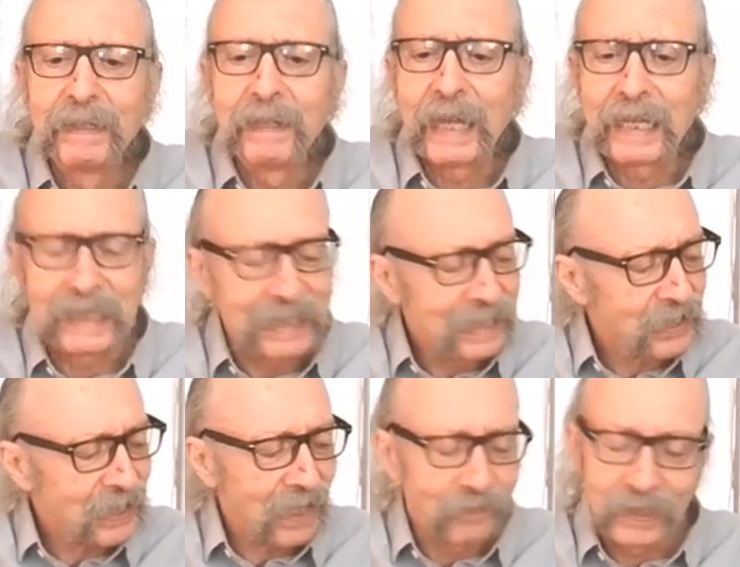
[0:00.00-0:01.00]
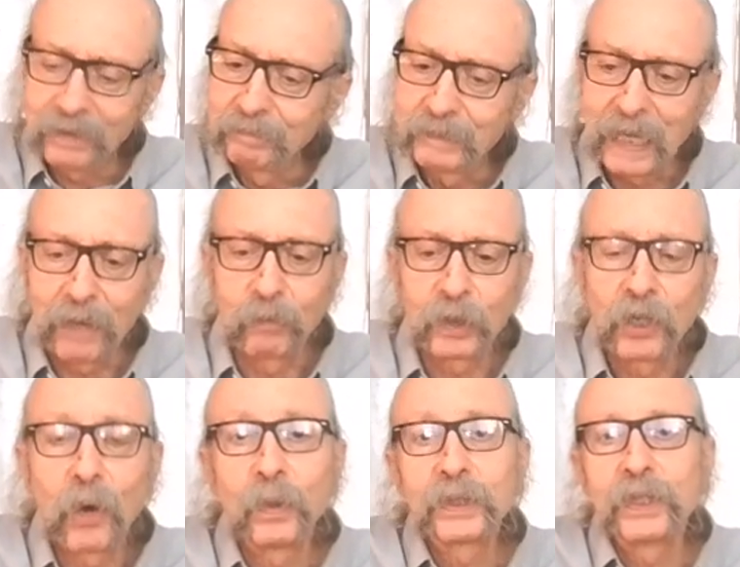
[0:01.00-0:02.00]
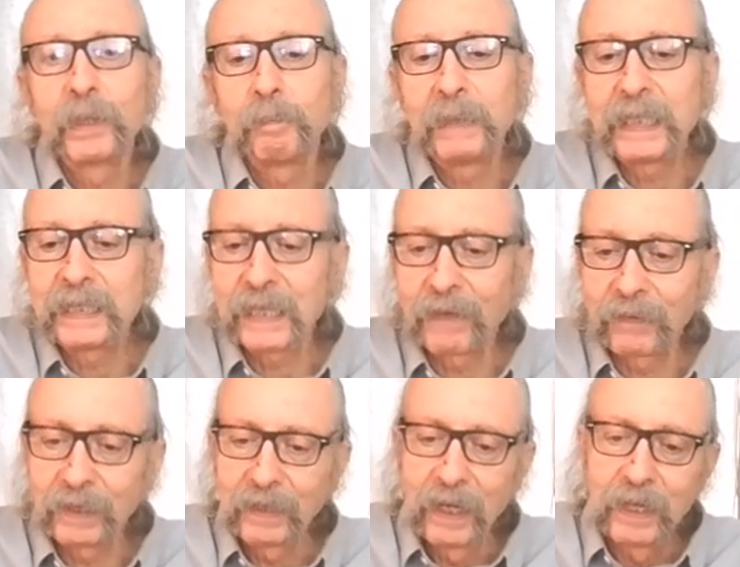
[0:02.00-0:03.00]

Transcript: an E7, and we're going to the B7.